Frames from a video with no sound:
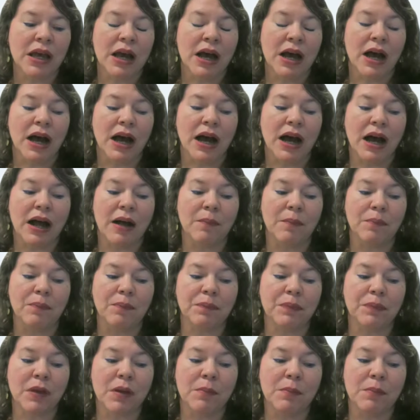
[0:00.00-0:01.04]

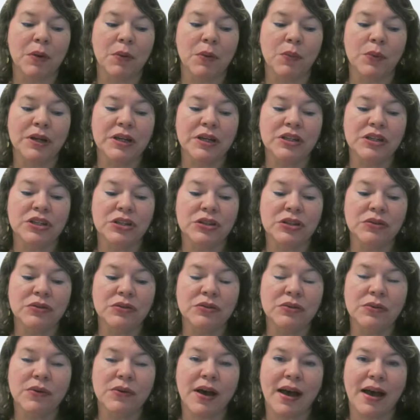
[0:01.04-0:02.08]
But we
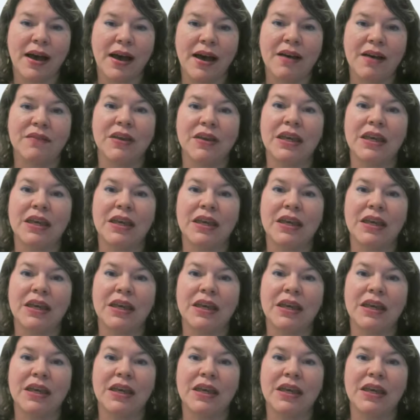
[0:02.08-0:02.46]
do have